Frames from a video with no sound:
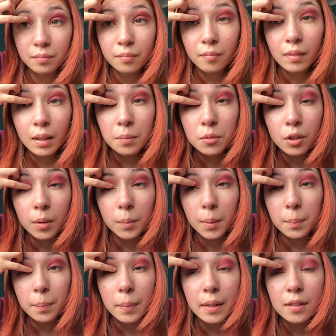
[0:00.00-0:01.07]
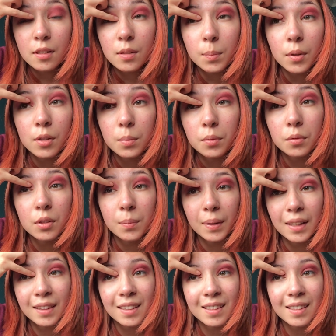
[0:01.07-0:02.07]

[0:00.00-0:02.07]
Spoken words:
I'm trying my best as possible to make this